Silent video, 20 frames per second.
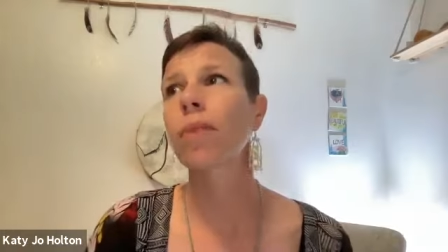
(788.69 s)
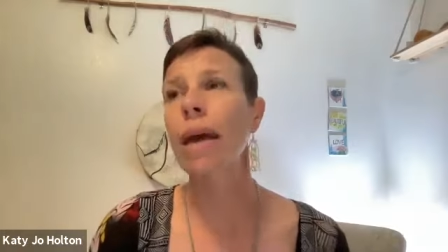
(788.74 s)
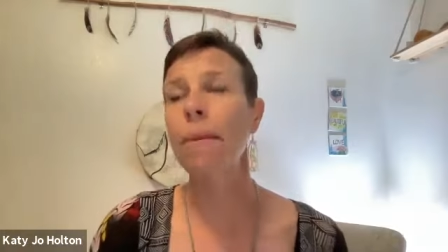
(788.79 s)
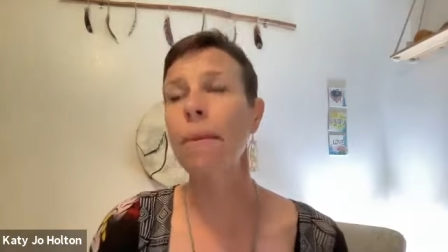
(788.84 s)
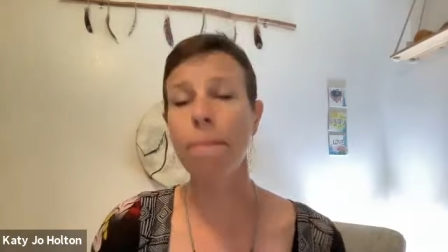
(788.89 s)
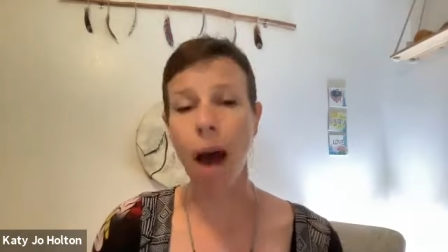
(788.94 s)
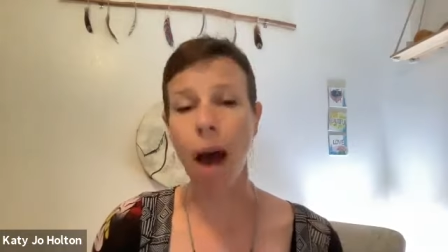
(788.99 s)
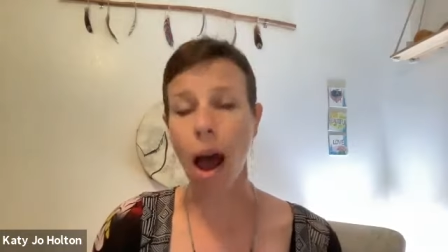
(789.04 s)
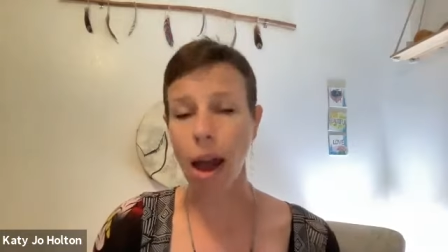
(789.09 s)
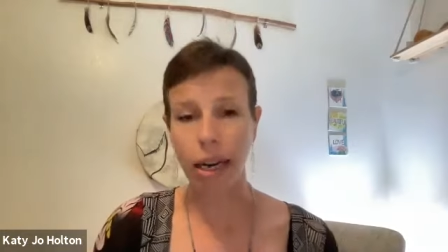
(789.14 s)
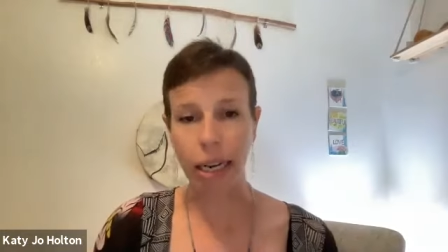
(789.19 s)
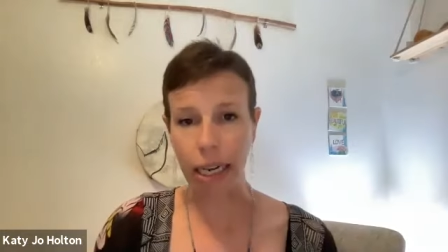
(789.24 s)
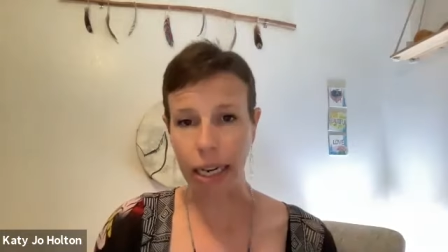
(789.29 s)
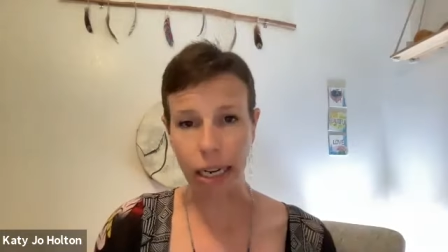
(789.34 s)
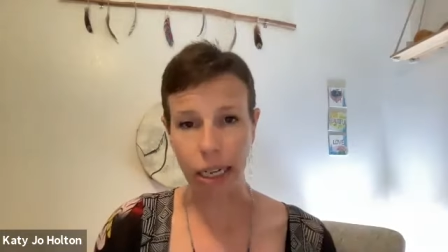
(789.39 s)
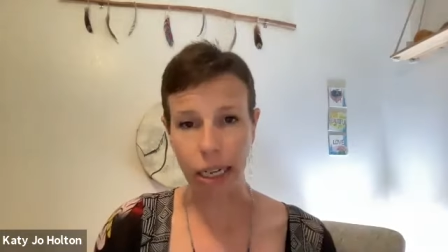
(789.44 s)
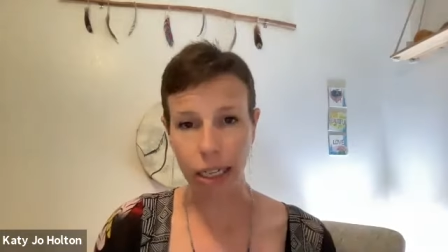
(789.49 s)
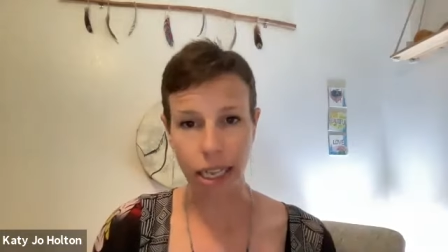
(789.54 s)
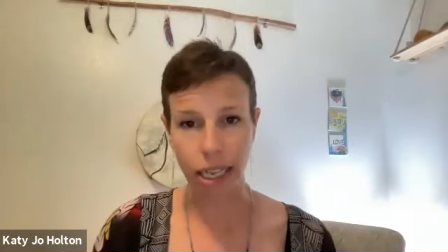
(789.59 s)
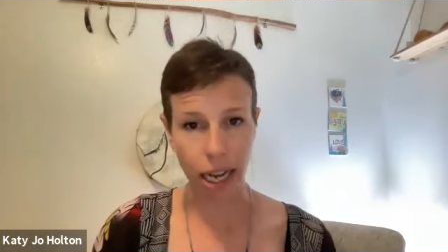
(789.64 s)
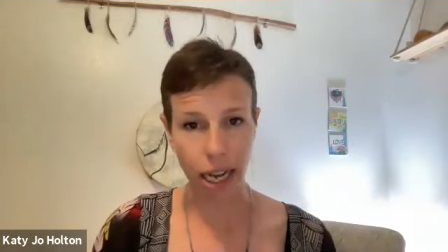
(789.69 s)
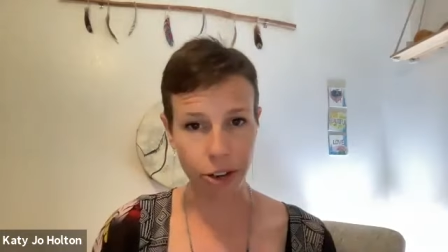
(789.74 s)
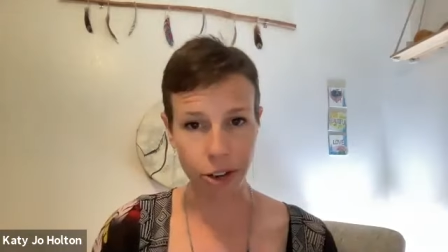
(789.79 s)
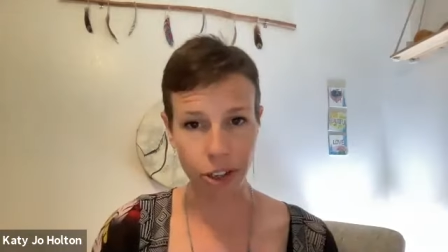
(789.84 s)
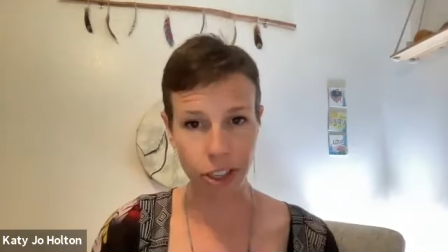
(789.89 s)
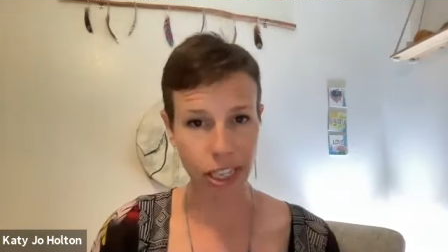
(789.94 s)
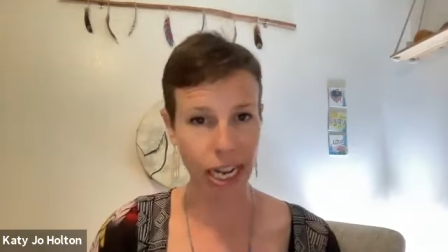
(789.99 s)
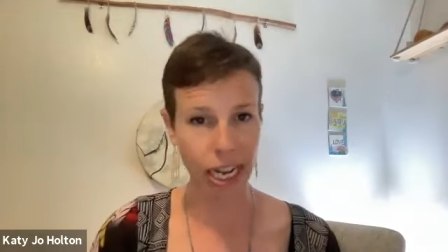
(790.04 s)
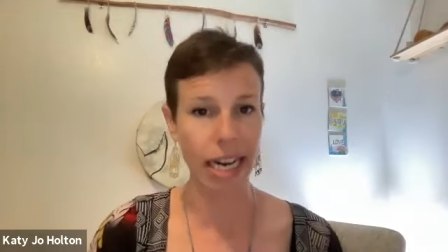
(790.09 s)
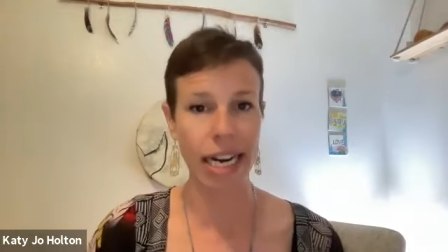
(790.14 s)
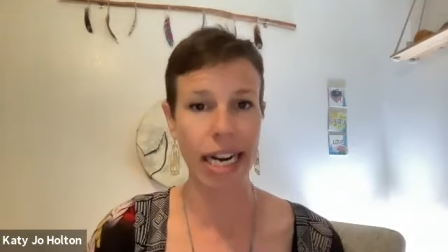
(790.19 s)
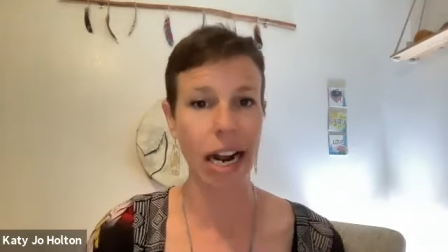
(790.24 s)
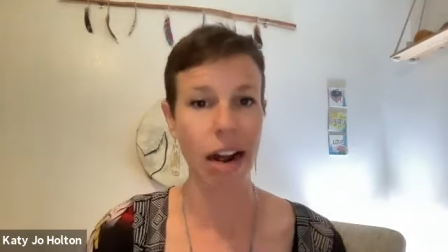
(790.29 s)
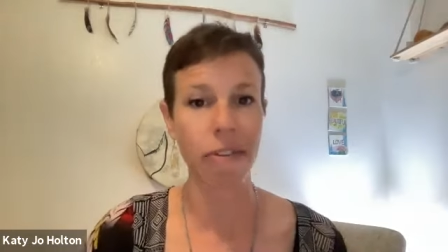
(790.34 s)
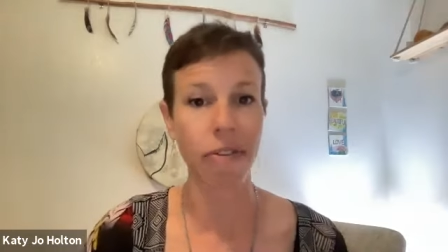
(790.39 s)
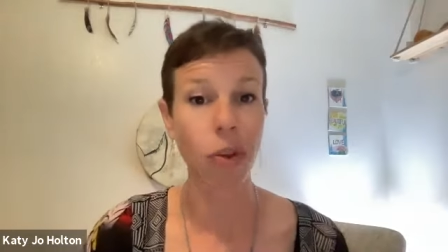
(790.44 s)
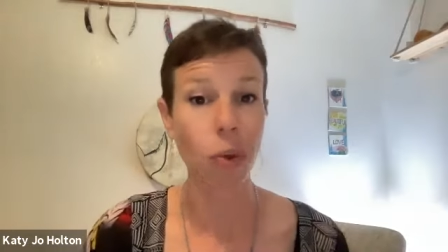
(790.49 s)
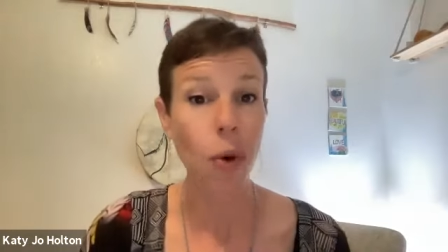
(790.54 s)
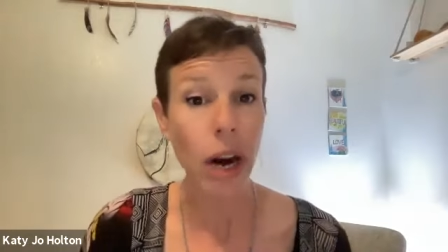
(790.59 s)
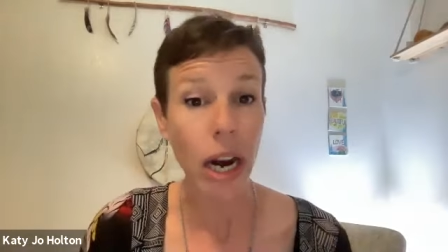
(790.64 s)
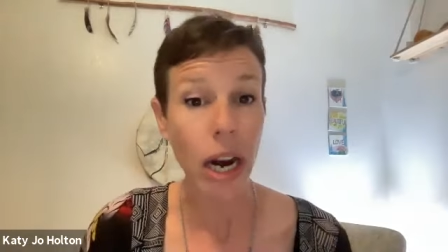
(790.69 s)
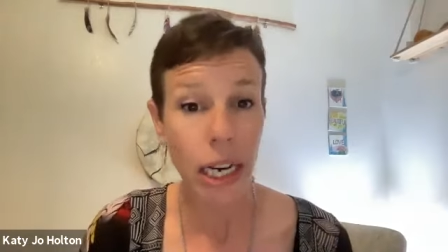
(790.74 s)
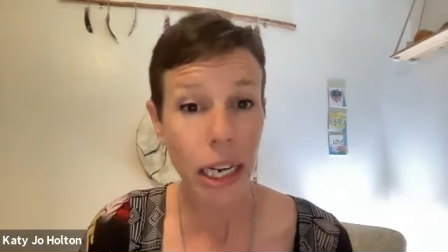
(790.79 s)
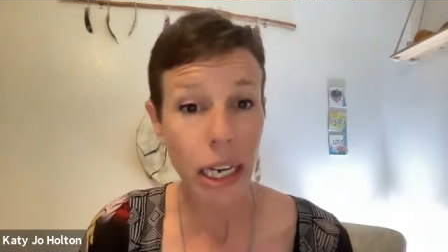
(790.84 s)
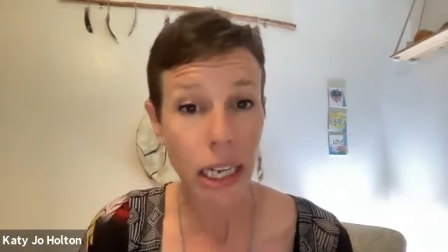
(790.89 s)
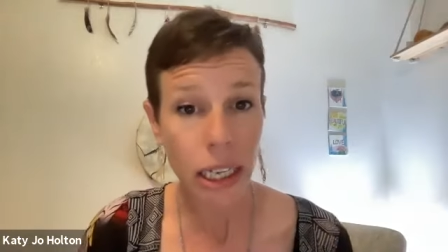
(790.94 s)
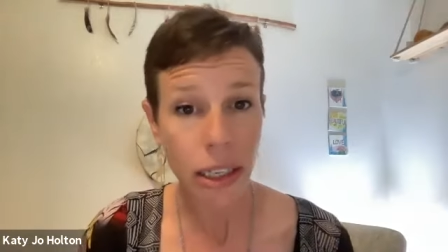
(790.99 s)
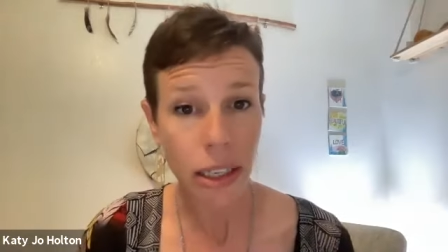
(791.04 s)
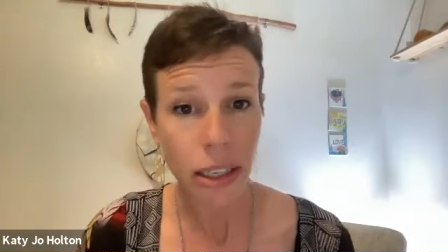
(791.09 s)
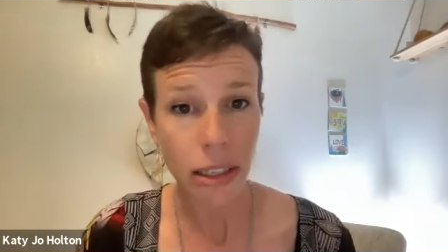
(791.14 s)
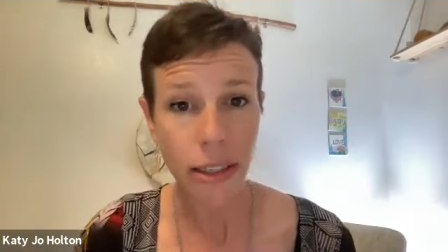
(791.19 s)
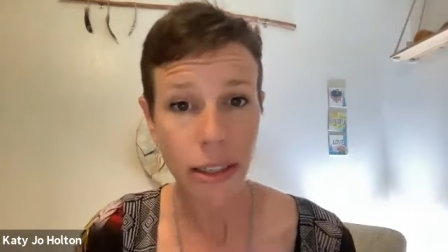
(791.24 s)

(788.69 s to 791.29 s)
embody the understanding of the work.